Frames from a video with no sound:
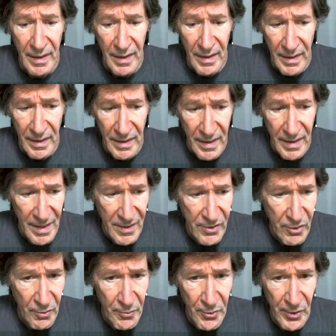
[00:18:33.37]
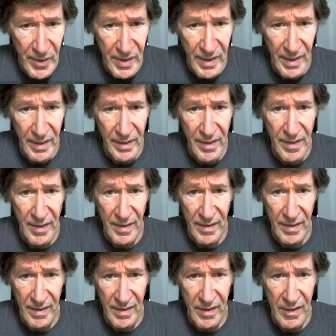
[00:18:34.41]
He got us to appreciate the
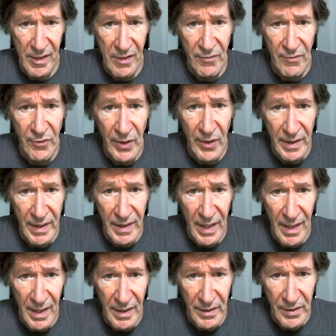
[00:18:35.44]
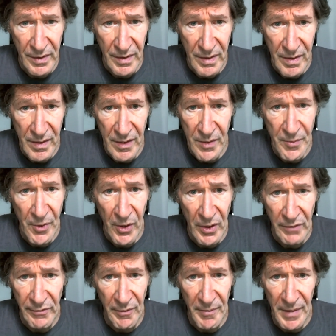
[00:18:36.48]
existence of our unconscious, this part
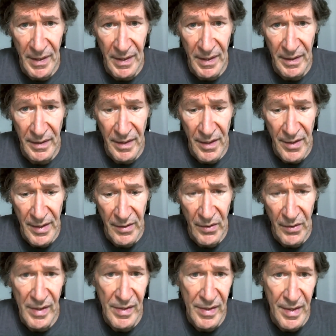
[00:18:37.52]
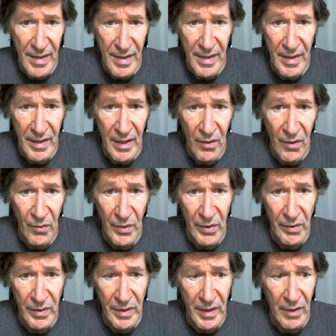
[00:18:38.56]
of our mind that is there. We,
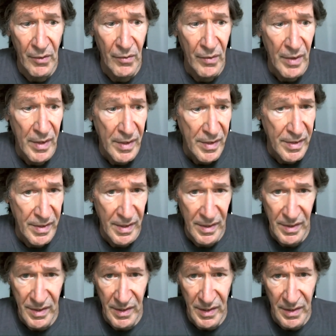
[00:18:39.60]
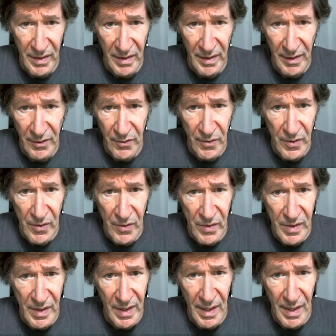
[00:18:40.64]
you know, since he introduced
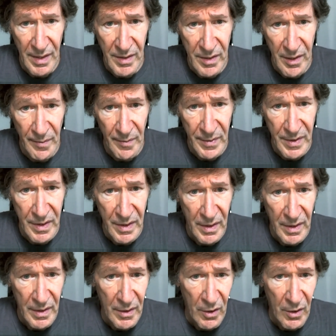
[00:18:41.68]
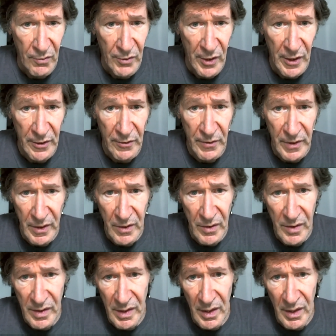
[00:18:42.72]
the concept over 100
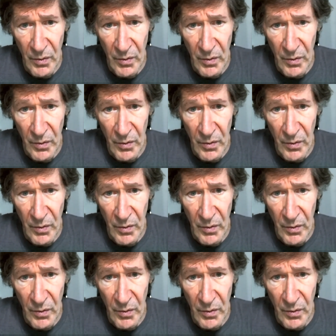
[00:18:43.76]
years ago,